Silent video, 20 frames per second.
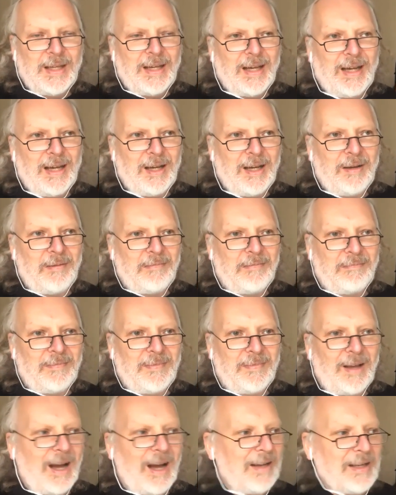
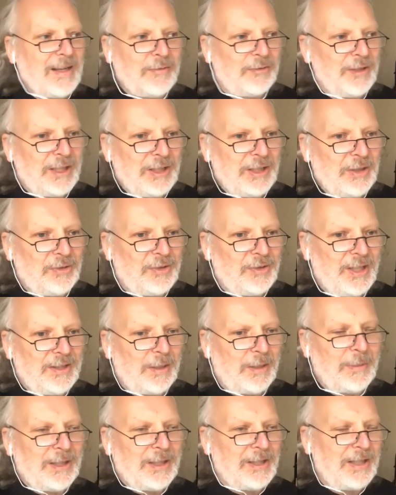I never really used
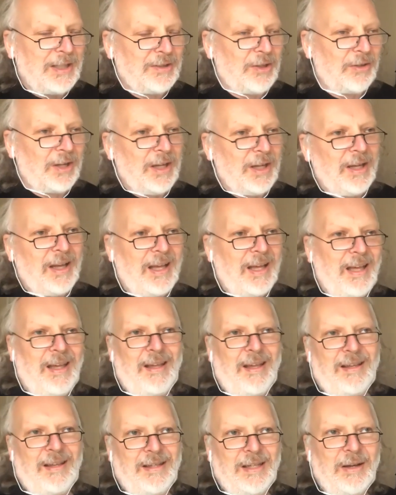TikTok. I mean, TikTok.
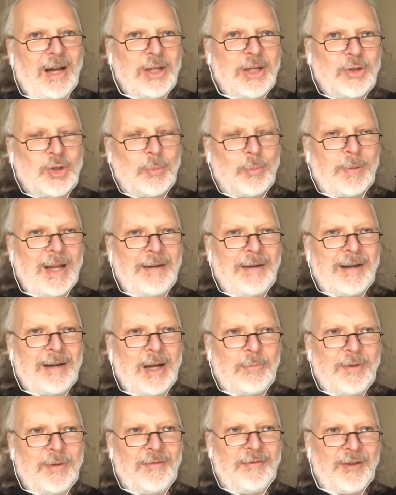I used to play
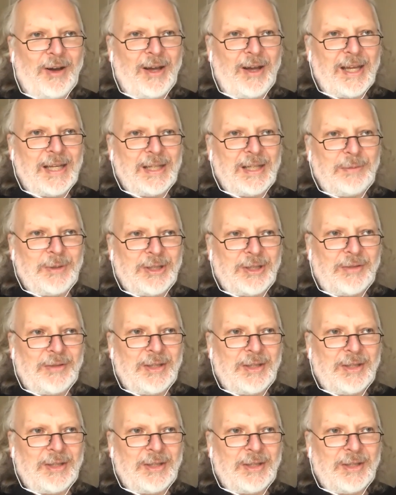around with Vine, which I